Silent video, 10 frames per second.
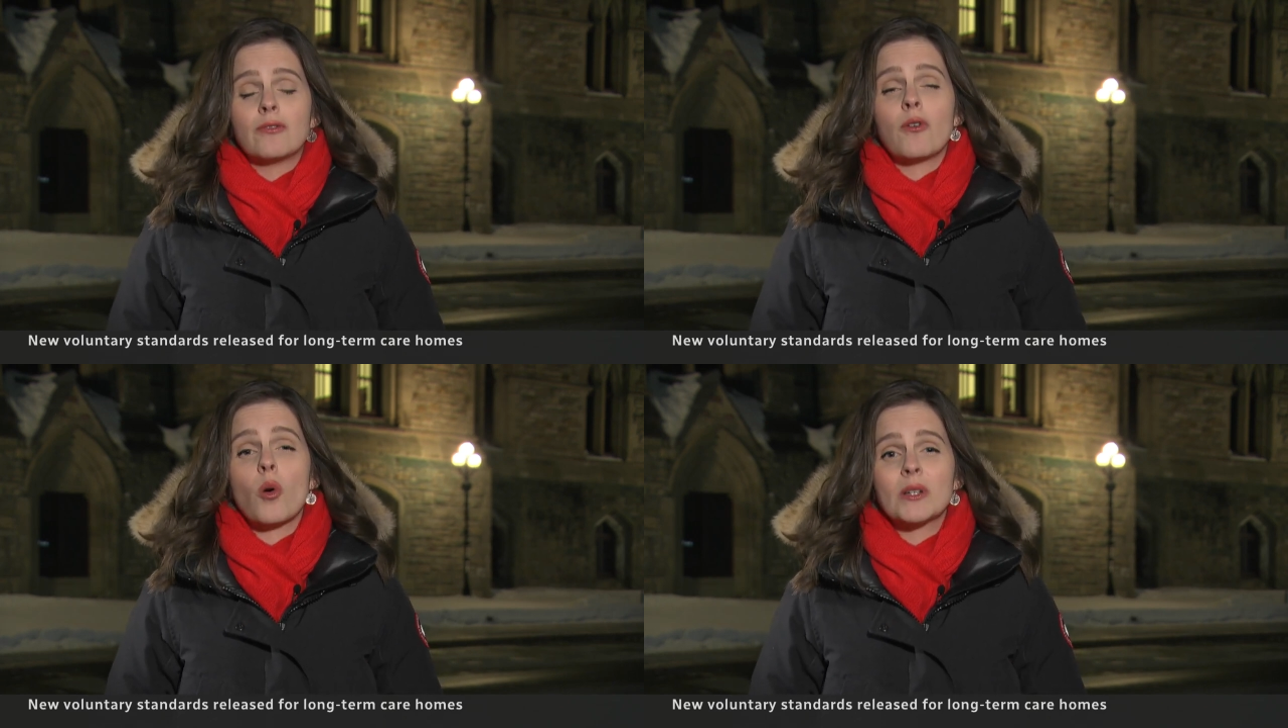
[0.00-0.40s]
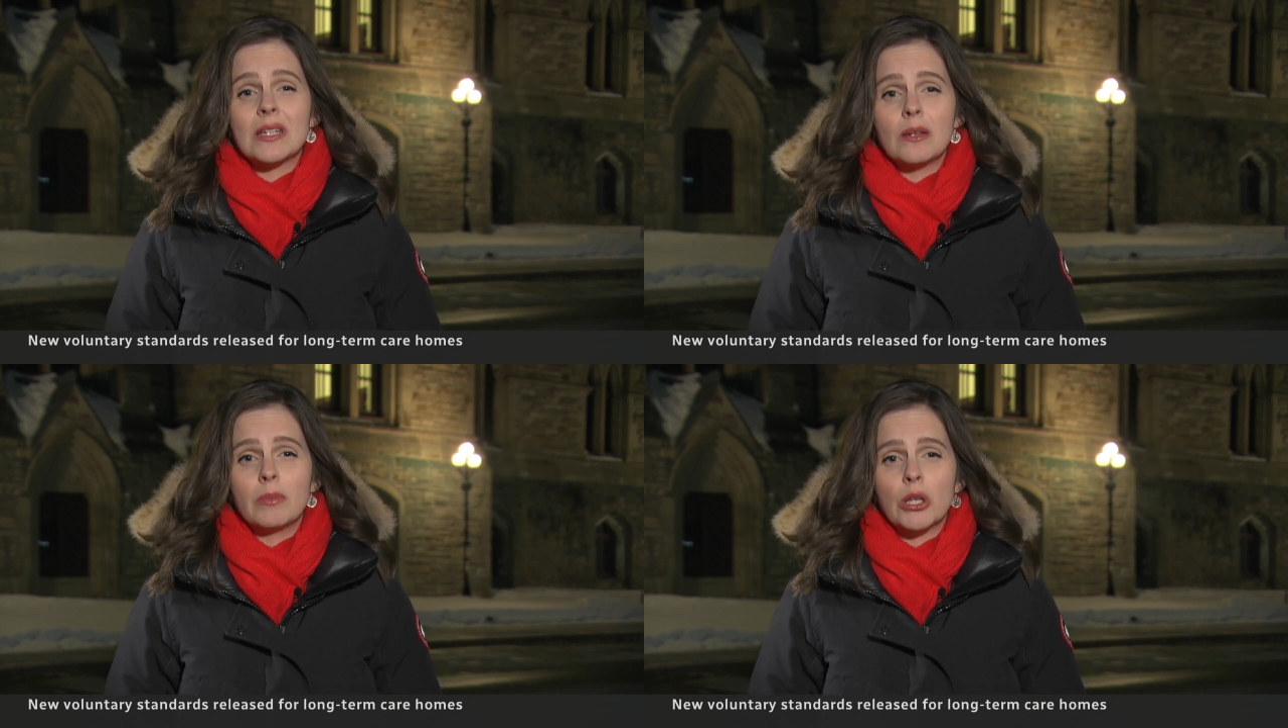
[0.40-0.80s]

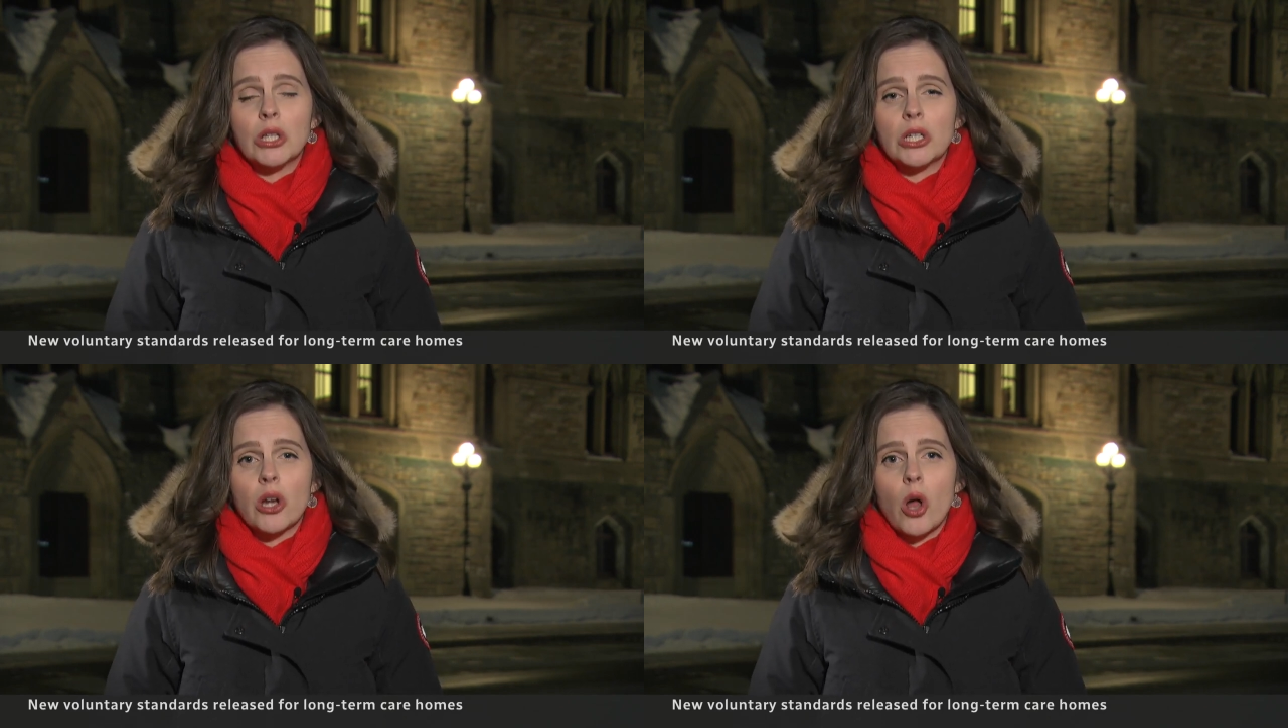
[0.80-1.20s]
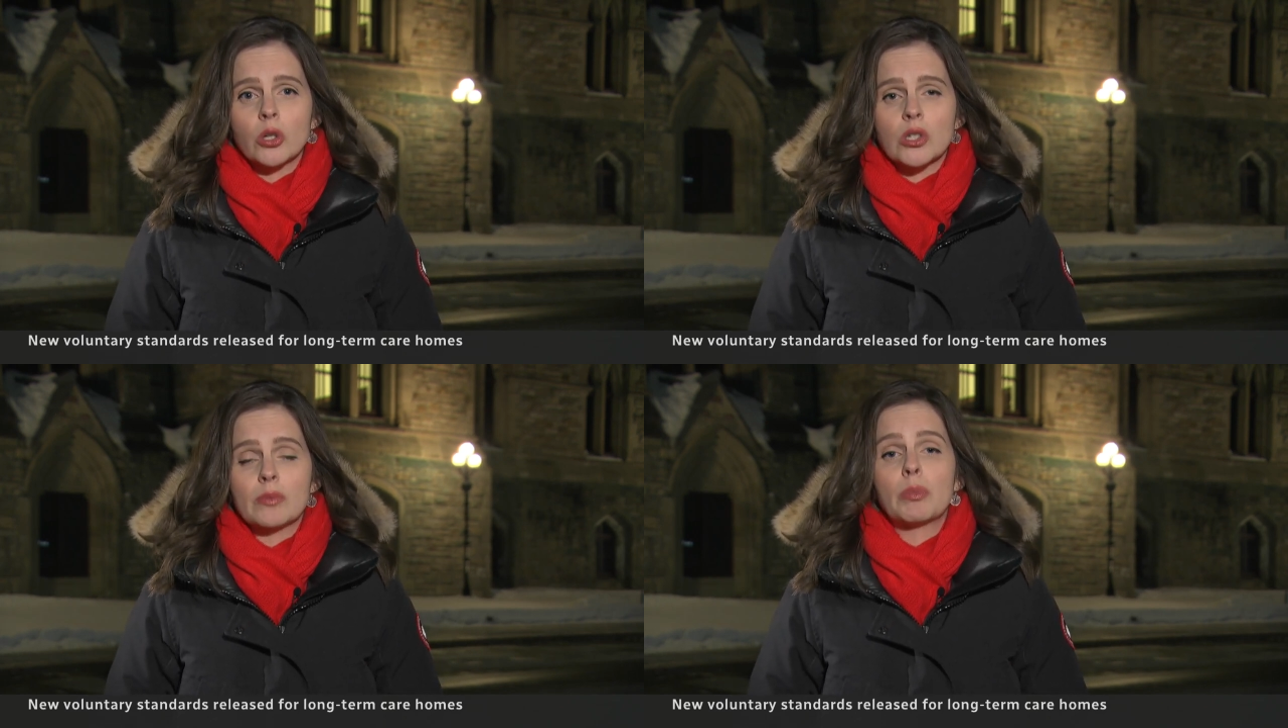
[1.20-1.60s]
fourteen billion
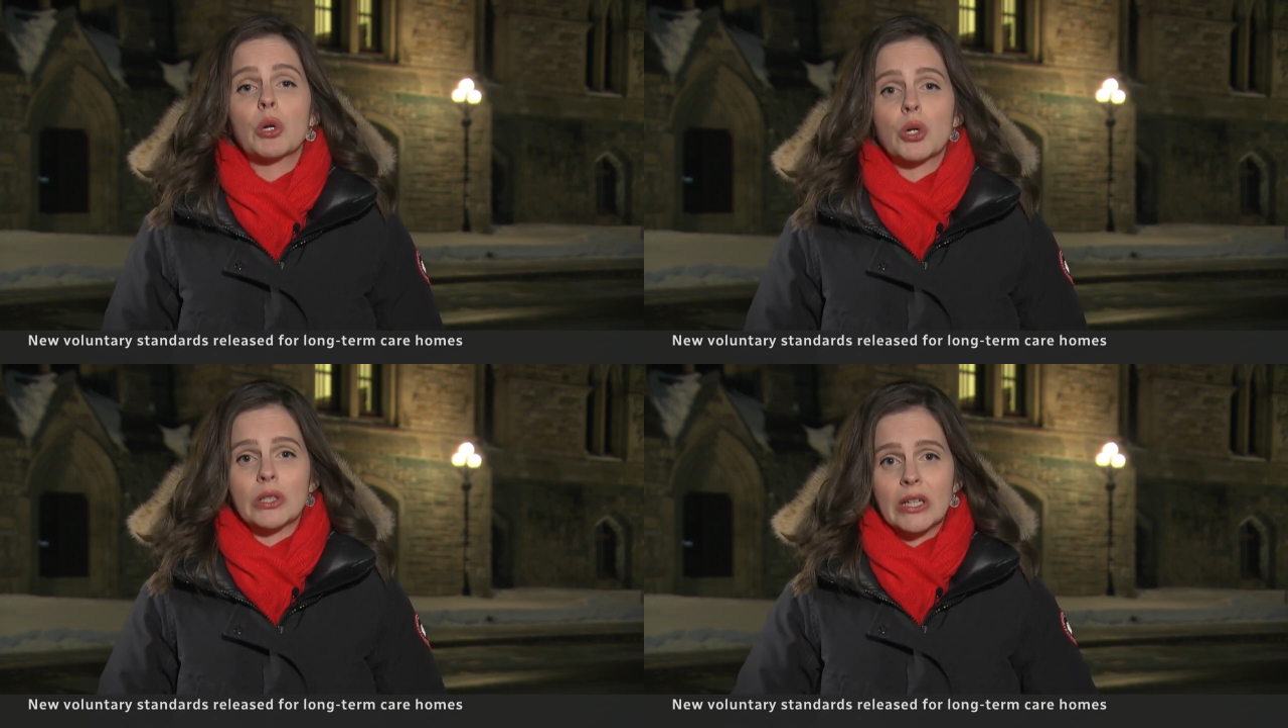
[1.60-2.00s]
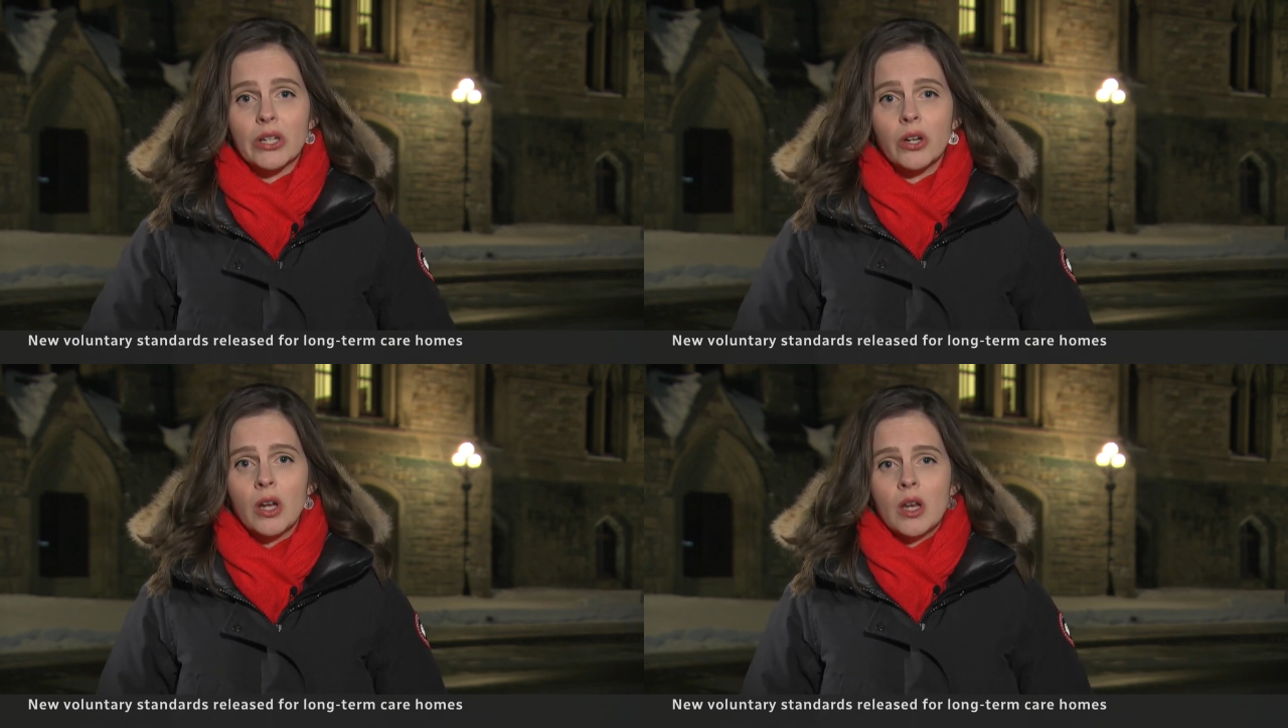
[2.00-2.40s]
dollars per
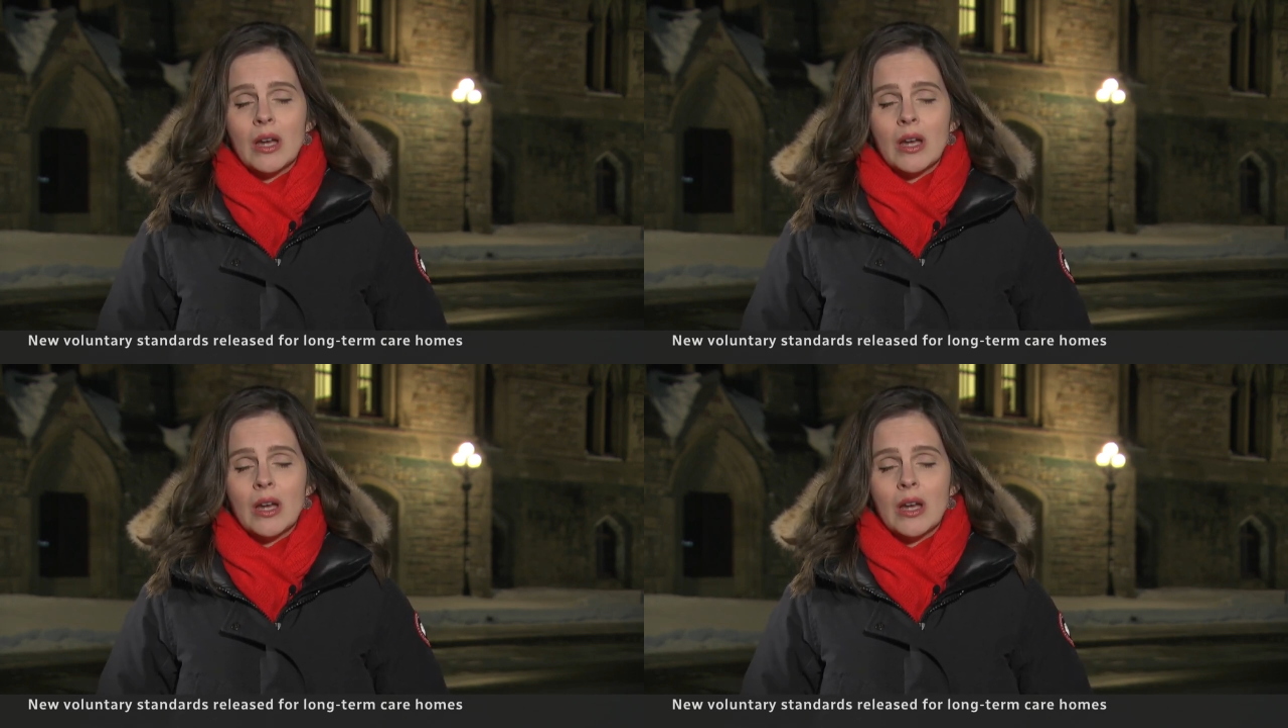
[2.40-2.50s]
year,